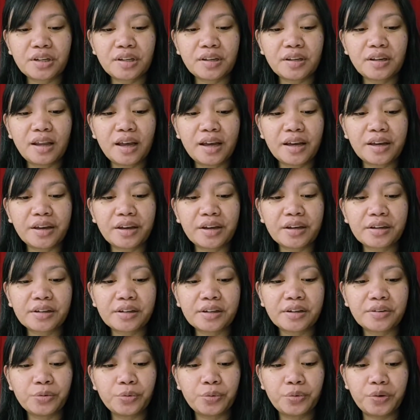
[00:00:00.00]

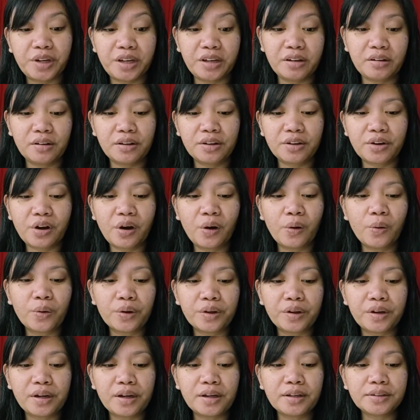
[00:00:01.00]
like real
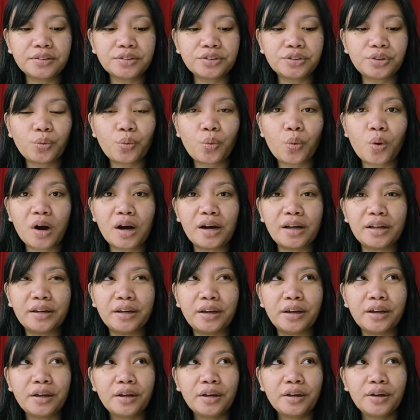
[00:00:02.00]
coconut, the
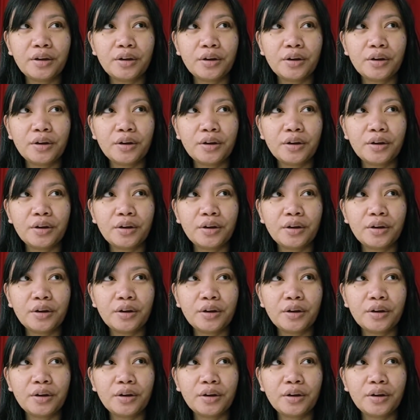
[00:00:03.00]
one